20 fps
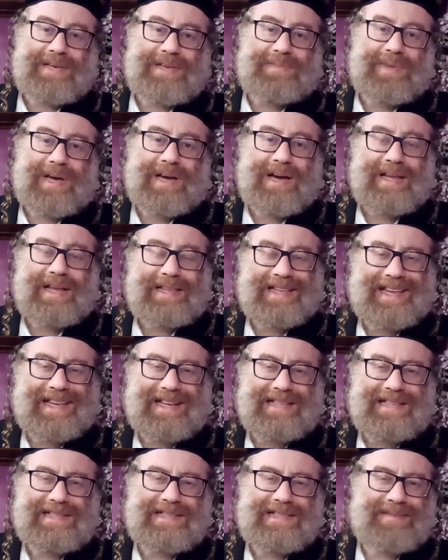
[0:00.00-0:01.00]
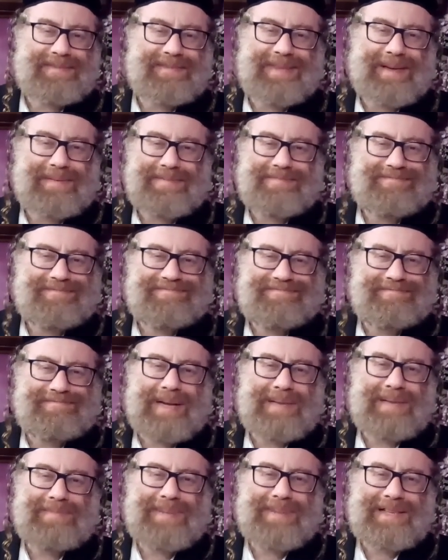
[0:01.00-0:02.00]
to stay behind. Can I stay? Like,
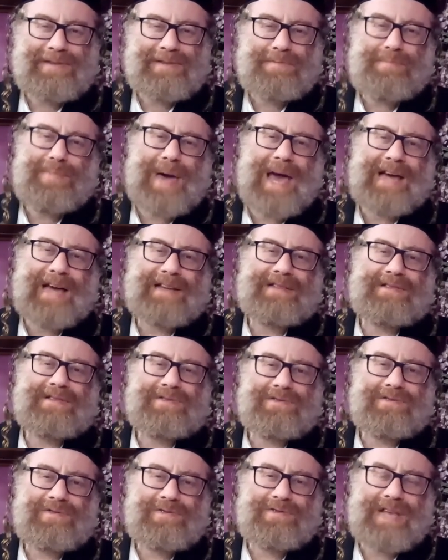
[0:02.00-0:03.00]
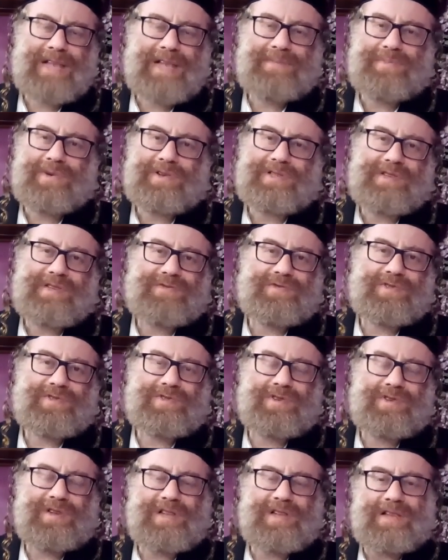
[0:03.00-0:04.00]
but, but back to, to that person, for
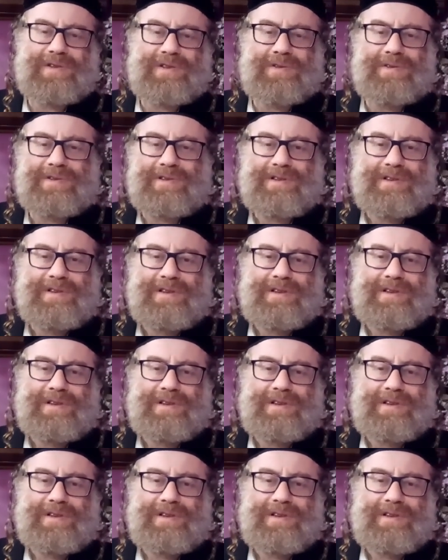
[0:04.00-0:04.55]
sure, not good.